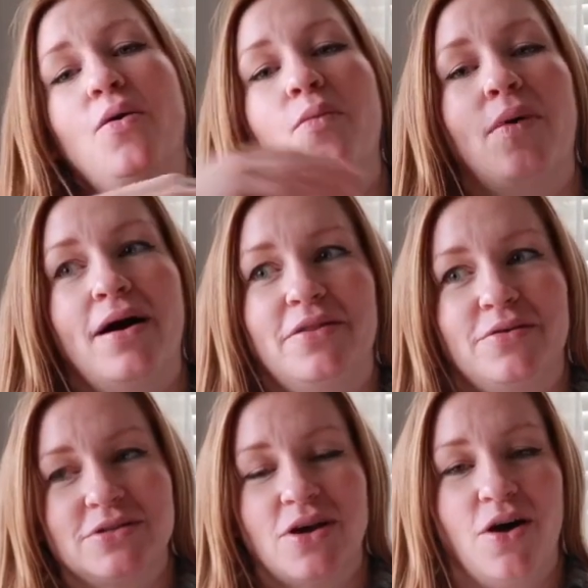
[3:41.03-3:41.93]
while there
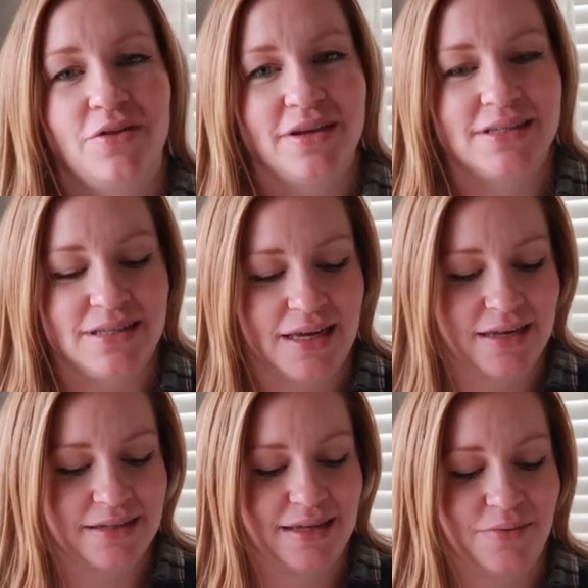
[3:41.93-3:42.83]
was all these
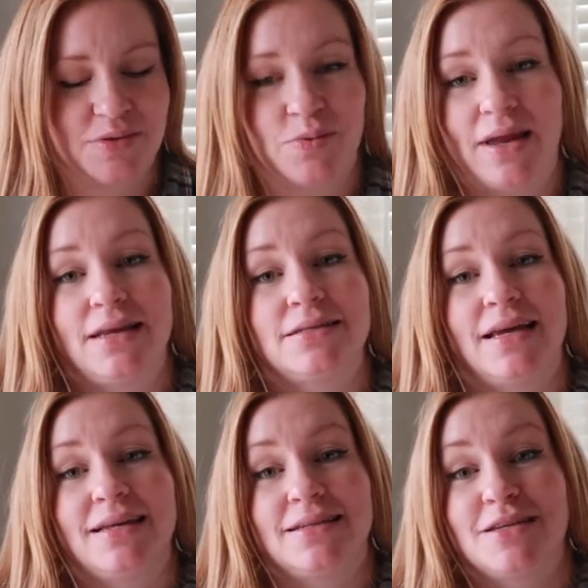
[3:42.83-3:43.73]
things he was waiting to
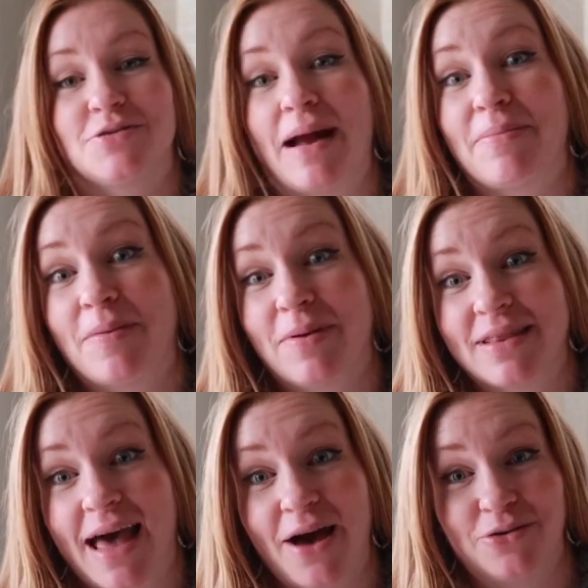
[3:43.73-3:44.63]
get done to wrap up on
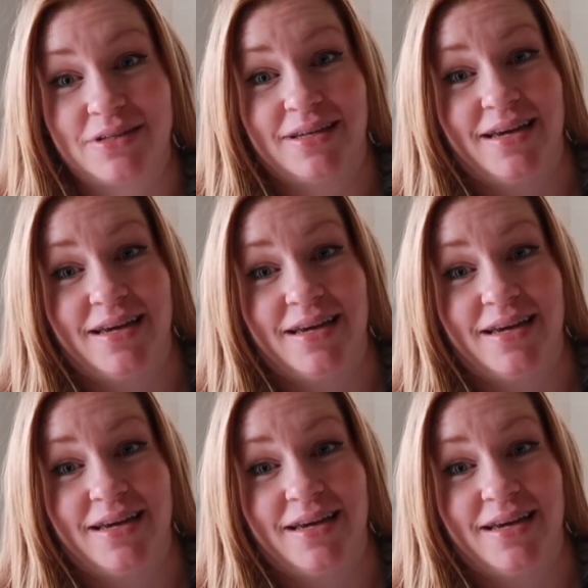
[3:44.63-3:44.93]
the house.